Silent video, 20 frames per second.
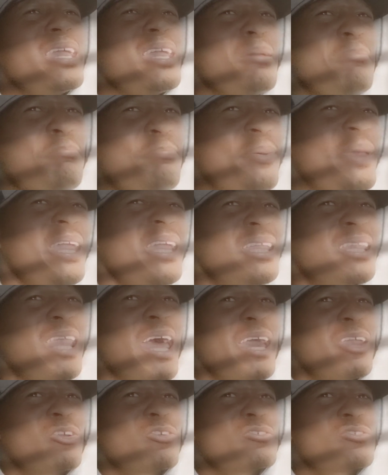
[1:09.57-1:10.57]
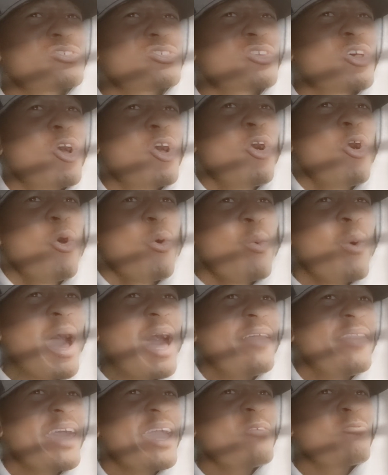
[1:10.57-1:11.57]
in big letters
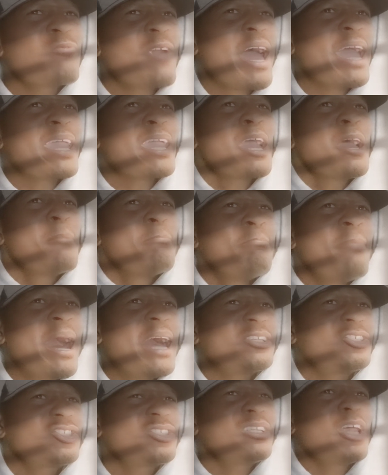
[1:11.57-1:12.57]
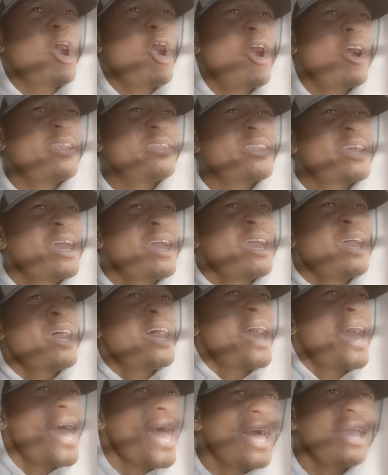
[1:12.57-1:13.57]
while they write my on
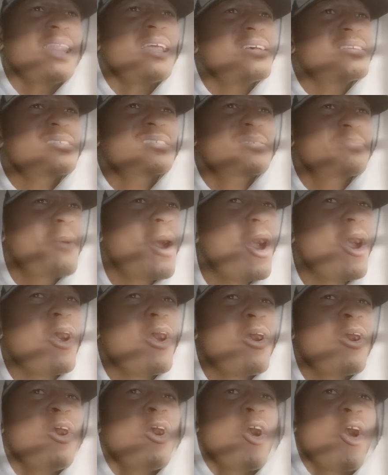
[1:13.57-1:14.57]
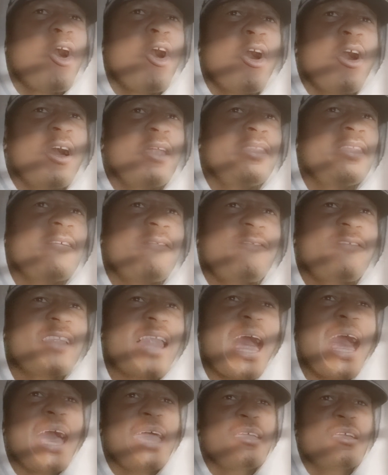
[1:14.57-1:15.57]
hella small on the
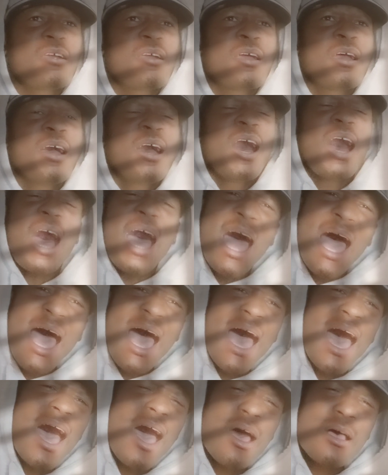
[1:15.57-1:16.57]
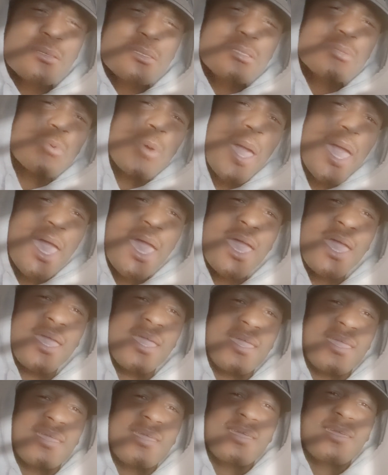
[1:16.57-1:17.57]
flyer.
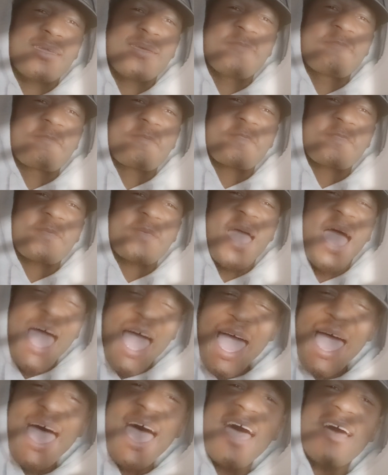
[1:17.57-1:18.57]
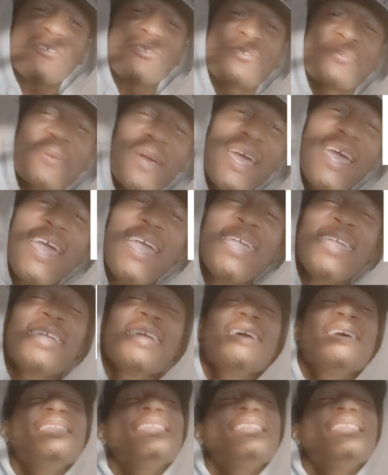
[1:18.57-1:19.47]
Houseway. Houseway.